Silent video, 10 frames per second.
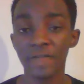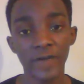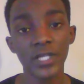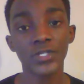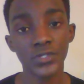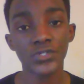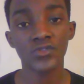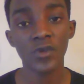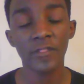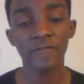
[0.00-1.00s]
find your
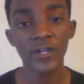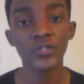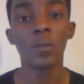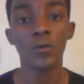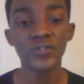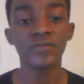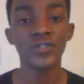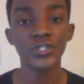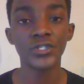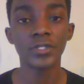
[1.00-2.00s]
strength, find your
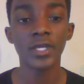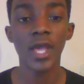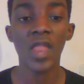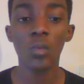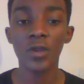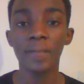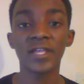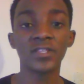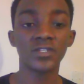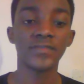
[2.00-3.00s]
motivation. I don't want to
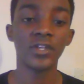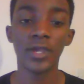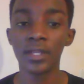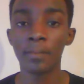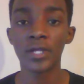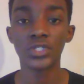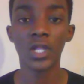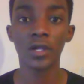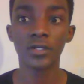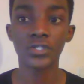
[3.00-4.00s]
make this video any much
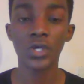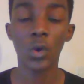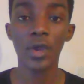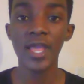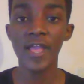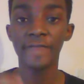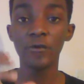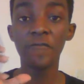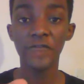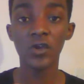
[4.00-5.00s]
longer. So if
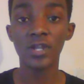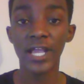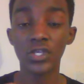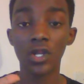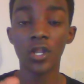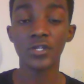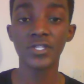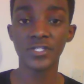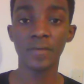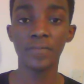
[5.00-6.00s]
you feel like you learned
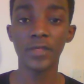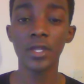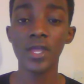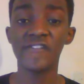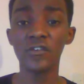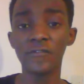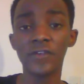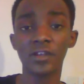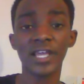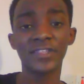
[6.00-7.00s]
something, if you
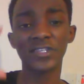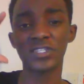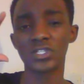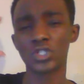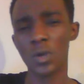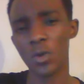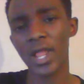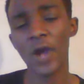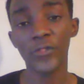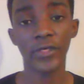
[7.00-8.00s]
feel like there's someone
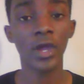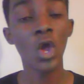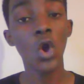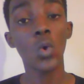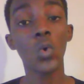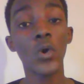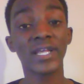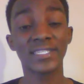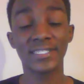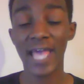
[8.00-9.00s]
out there who
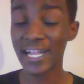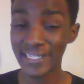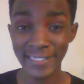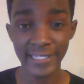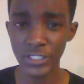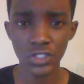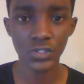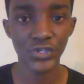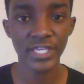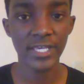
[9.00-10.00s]
exactly needs
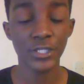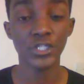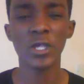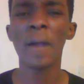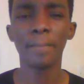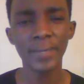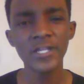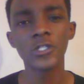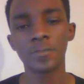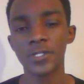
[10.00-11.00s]
to hear this,
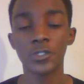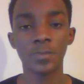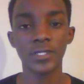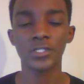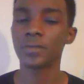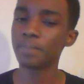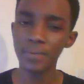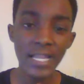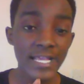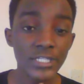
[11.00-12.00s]

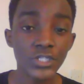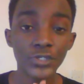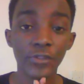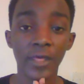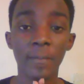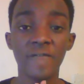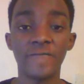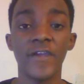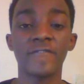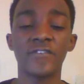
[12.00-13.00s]
please do them a
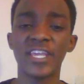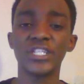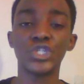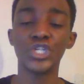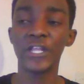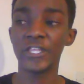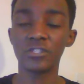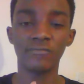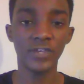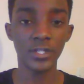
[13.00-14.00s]
favor and share
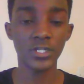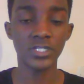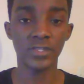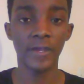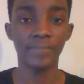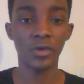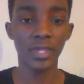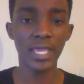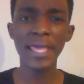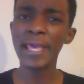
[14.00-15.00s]
this video to them.
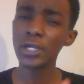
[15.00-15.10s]
Okay,